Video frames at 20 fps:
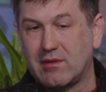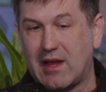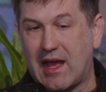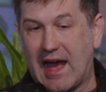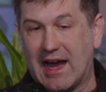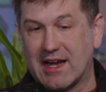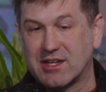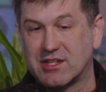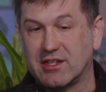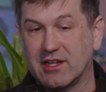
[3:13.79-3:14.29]

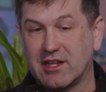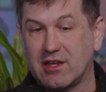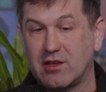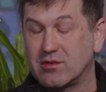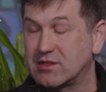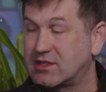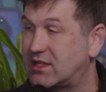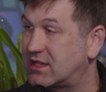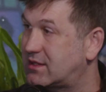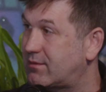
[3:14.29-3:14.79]
actually
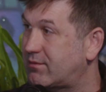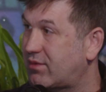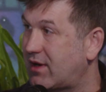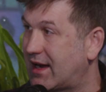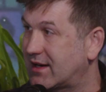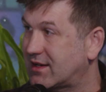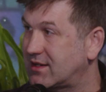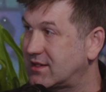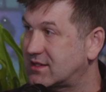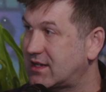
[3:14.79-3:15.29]
use this in
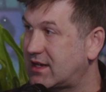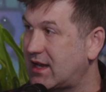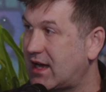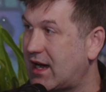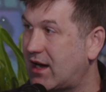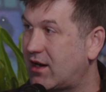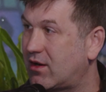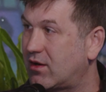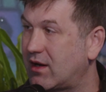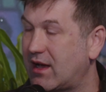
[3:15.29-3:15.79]
practice,
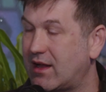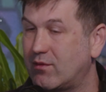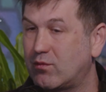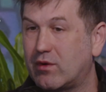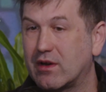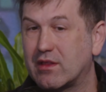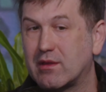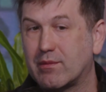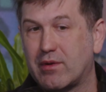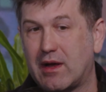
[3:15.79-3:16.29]
and
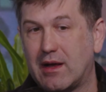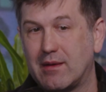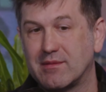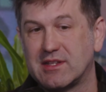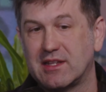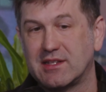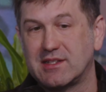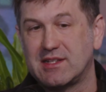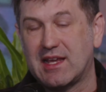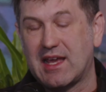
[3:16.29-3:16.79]
one of the problems
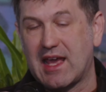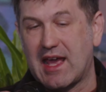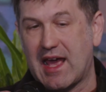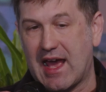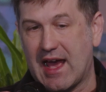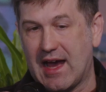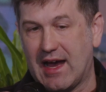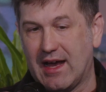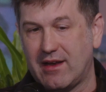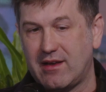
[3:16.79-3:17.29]
that ZK
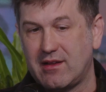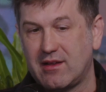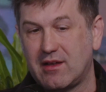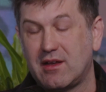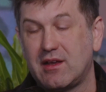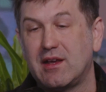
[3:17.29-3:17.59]
had,